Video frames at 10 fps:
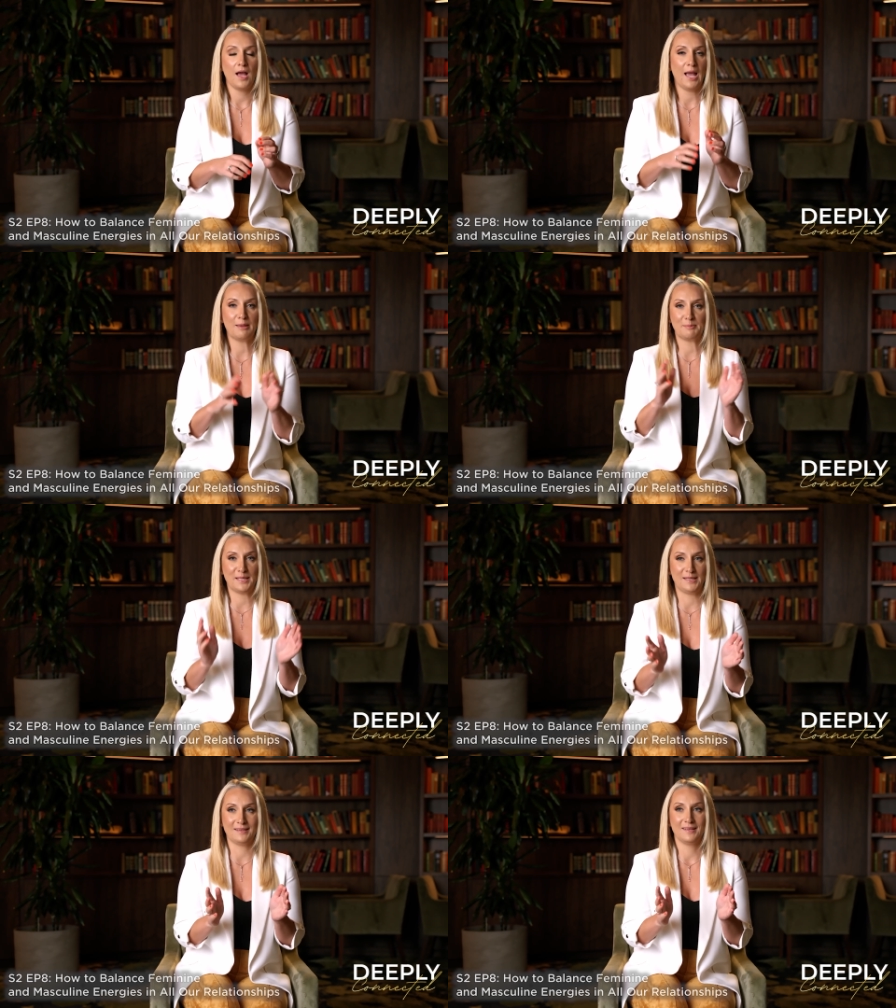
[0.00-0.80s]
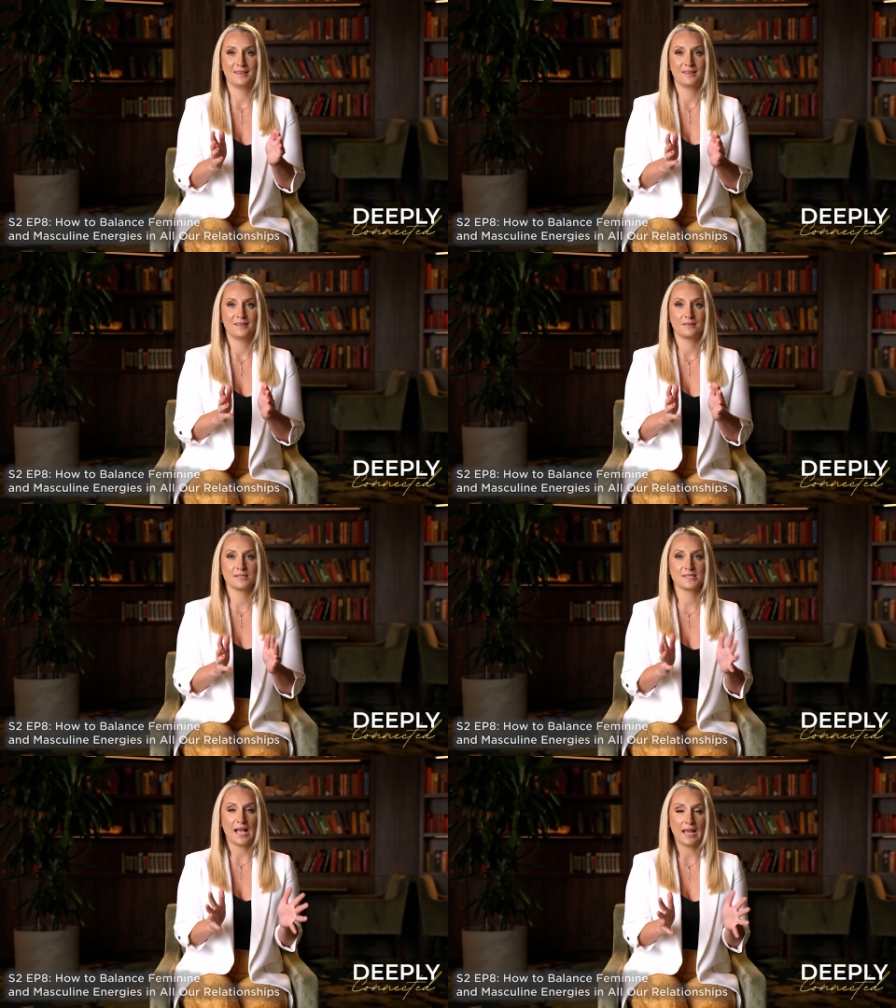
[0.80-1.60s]
I mean,
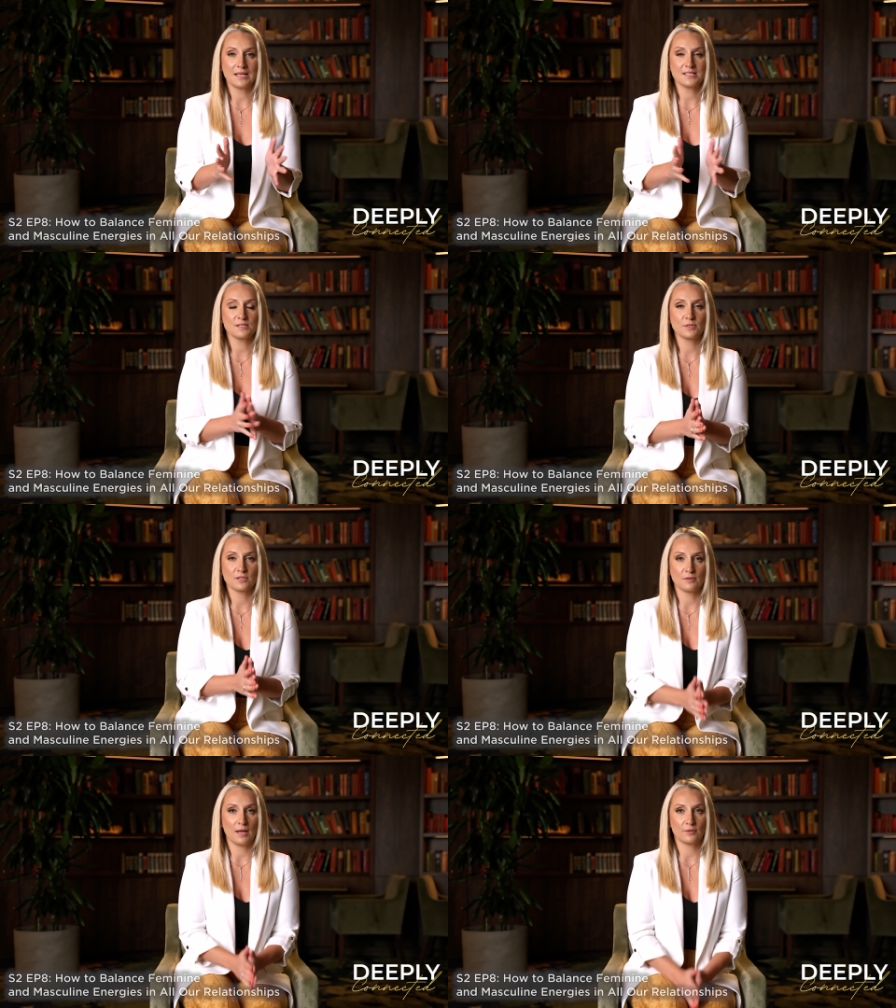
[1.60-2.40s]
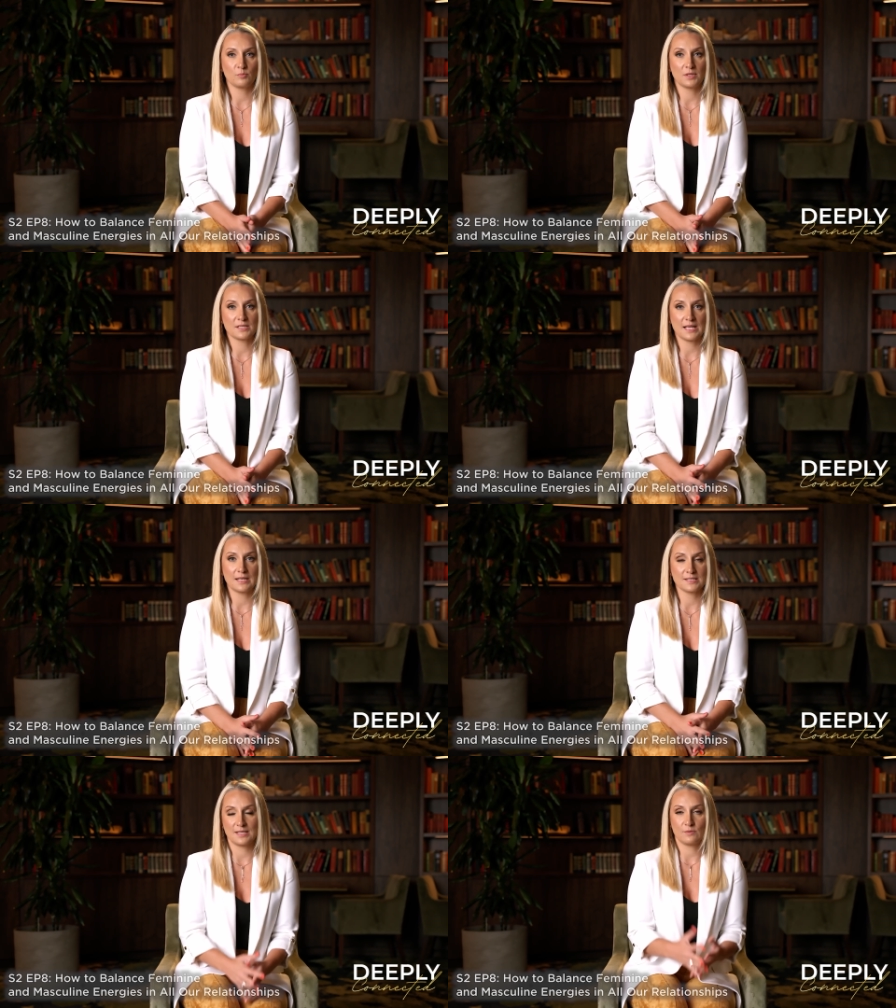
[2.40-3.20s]
the silence, we don't know how to be in
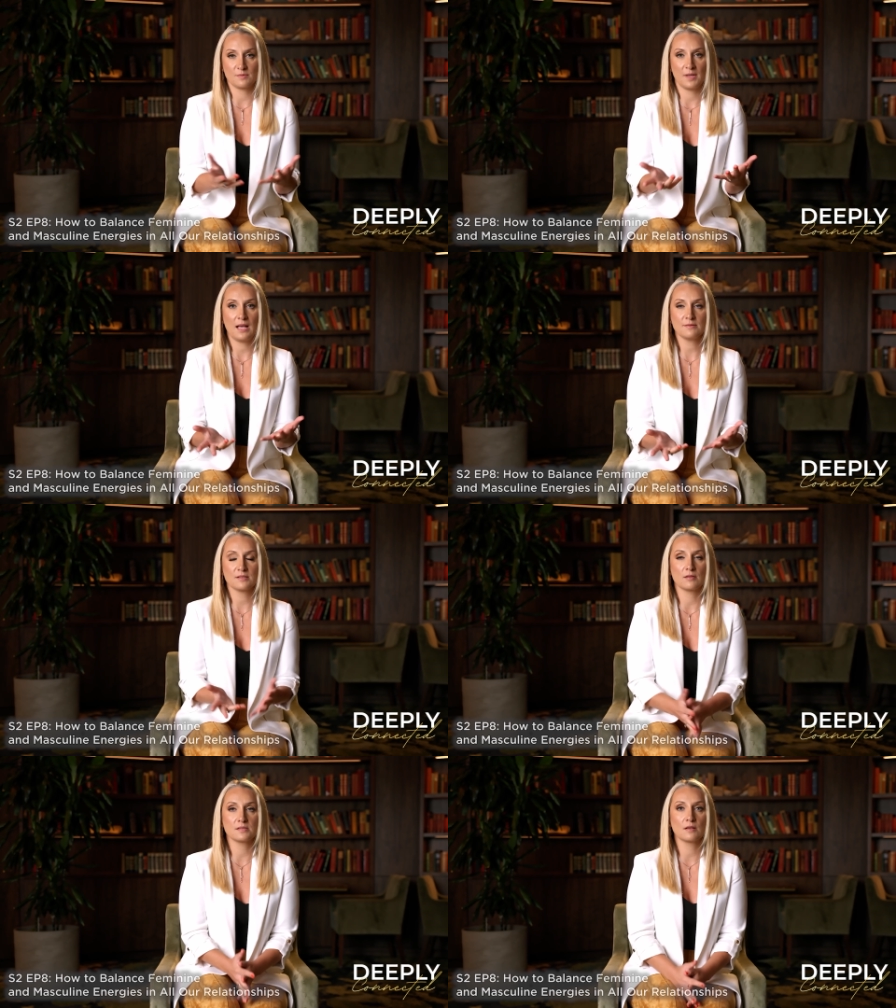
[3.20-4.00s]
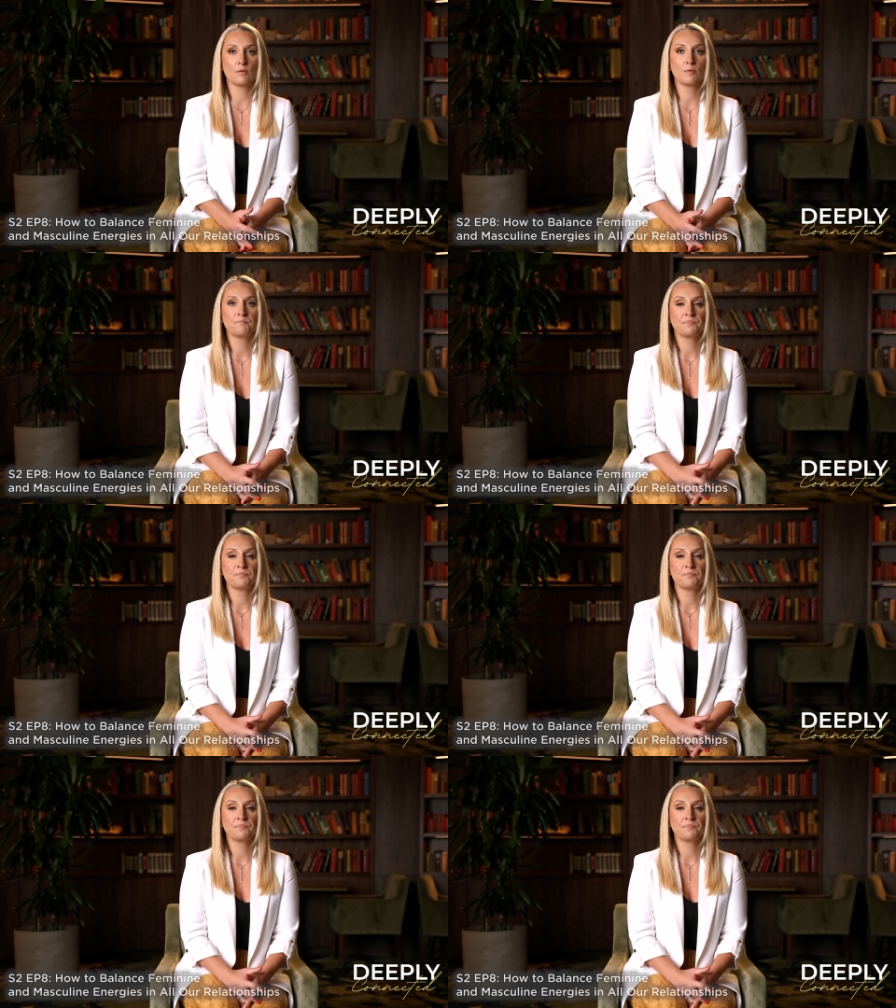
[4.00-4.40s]
silence. That was my household. So